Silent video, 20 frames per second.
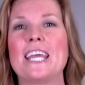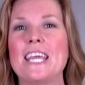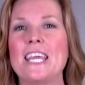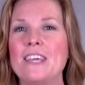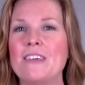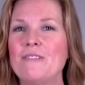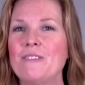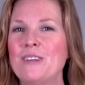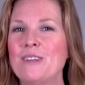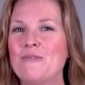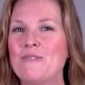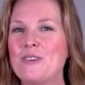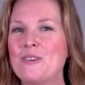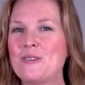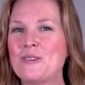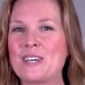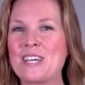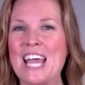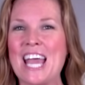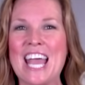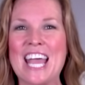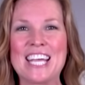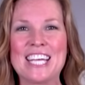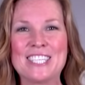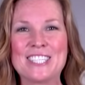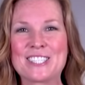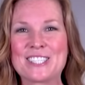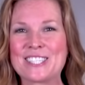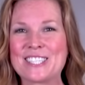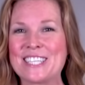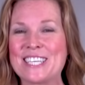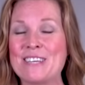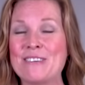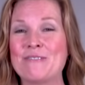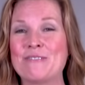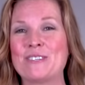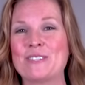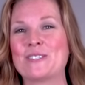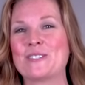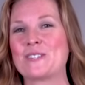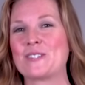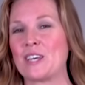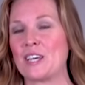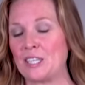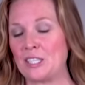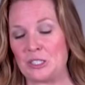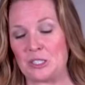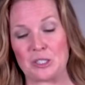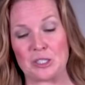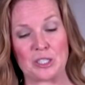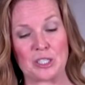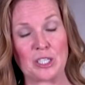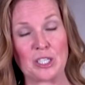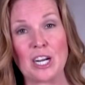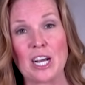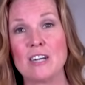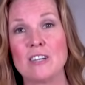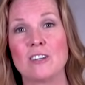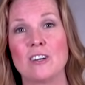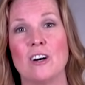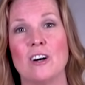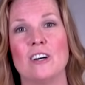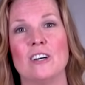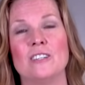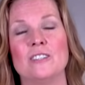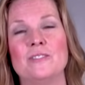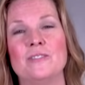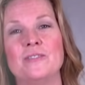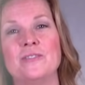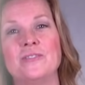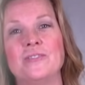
even if you occasionally eat foods like sugar or alcohol.